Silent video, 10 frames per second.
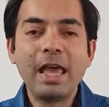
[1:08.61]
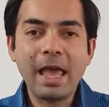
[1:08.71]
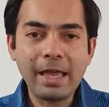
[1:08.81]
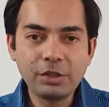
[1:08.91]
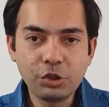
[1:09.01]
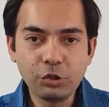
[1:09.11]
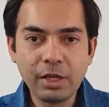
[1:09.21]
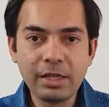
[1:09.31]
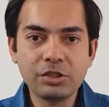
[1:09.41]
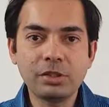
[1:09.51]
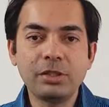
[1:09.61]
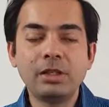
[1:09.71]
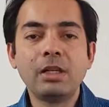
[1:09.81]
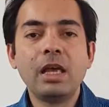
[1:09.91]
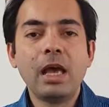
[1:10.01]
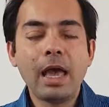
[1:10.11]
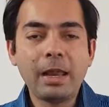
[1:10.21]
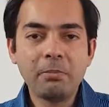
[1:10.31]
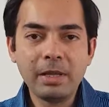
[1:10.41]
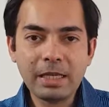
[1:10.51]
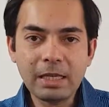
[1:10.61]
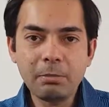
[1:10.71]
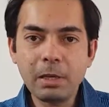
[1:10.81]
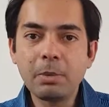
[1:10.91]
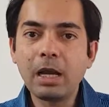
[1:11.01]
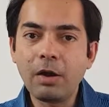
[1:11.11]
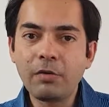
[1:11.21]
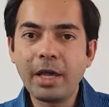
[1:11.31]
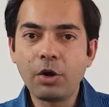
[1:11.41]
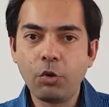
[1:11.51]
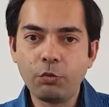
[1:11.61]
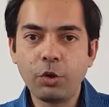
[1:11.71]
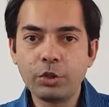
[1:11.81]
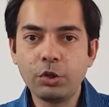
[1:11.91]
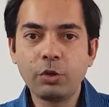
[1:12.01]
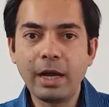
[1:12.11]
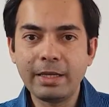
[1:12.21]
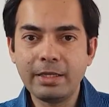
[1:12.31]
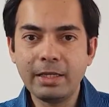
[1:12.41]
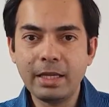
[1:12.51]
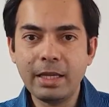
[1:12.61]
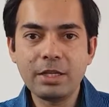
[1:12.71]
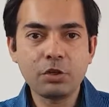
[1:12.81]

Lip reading: education and making people aware of what your idea is,